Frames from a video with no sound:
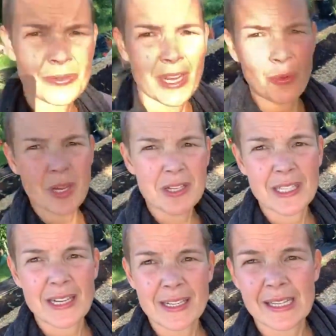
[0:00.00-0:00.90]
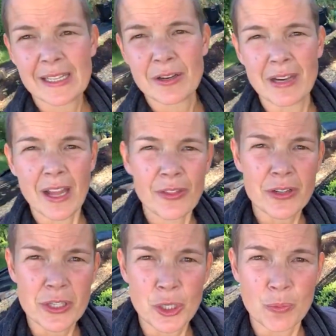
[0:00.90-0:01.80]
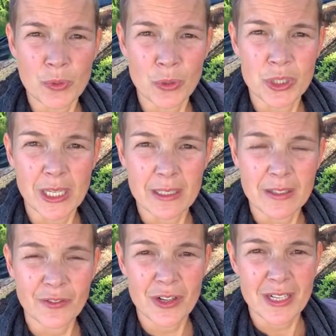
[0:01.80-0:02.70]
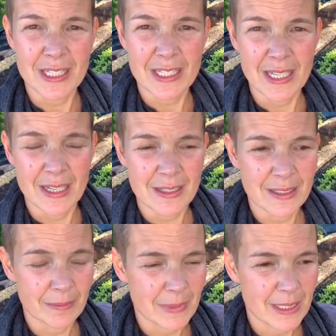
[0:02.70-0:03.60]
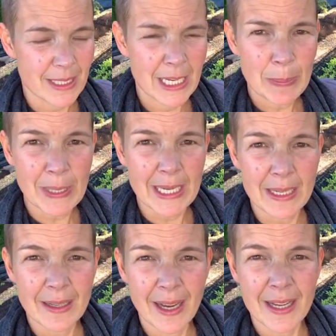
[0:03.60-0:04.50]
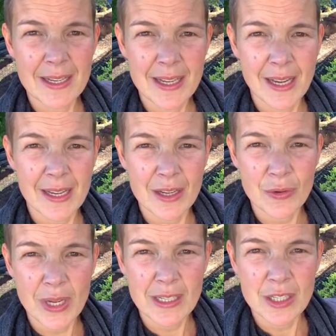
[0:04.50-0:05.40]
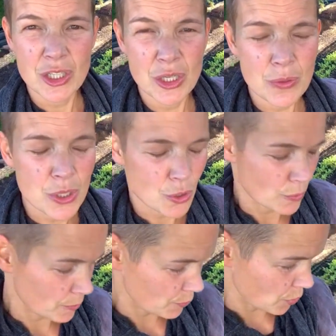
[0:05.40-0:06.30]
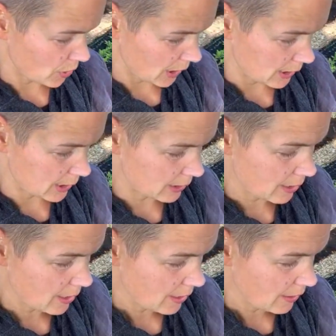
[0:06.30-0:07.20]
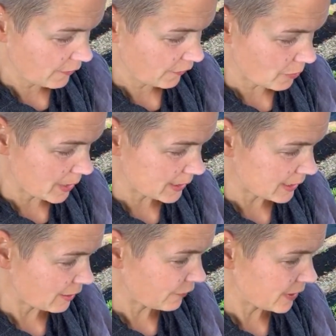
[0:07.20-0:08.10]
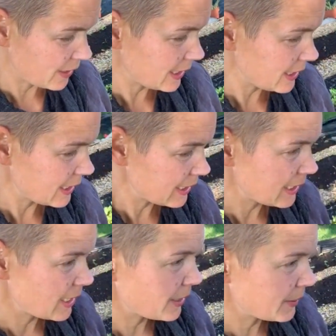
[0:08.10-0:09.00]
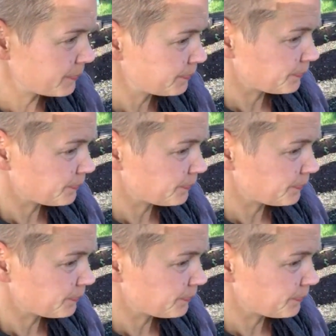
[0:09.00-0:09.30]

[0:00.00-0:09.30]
now we are standing in another new project for this year. Silly me, I created 2 new projects for myself, and this is a